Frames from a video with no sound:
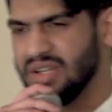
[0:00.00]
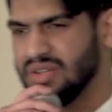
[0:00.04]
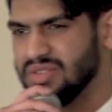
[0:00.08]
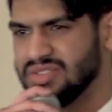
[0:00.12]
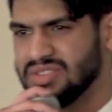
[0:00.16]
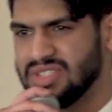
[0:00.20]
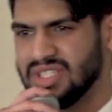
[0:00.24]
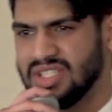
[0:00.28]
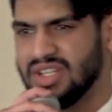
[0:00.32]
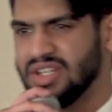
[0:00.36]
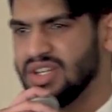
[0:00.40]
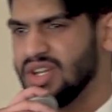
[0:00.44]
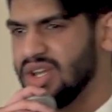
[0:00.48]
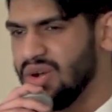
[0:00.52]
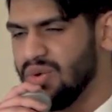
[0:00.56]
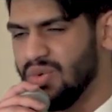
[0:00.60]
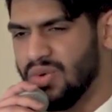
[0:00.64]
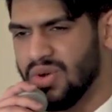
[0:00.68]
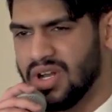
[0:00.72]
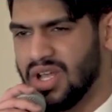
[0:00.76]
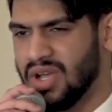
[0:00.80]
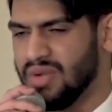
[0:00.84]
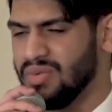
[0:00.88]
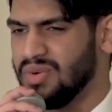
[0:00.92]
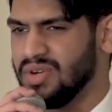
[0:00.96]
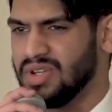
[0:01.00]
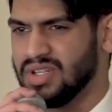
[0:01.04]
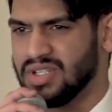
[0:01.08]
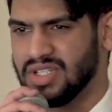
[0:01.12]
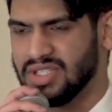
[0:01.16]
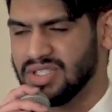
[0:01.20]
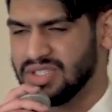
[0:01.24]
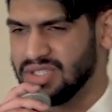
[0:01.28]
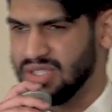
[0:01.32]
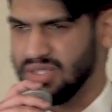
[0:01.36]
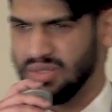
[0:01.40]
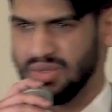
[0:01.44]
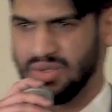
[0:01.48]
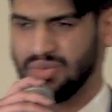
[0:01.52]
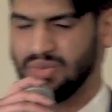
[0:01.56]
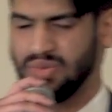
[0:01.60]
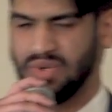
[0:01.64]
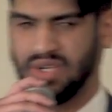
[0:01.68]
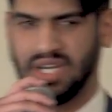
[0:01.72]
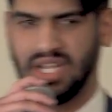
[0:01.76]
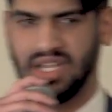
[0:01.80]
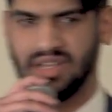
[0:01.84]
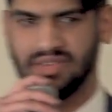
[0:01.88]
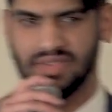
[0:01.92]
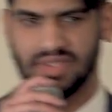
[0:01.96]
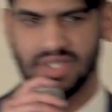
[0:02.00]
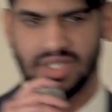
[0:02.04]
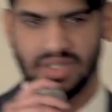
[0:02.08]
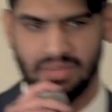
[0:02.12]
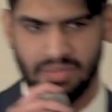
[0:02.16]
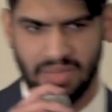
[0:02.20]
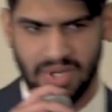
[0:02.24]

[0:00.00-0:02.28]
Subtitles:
didn't know what I wanted to do and whatever.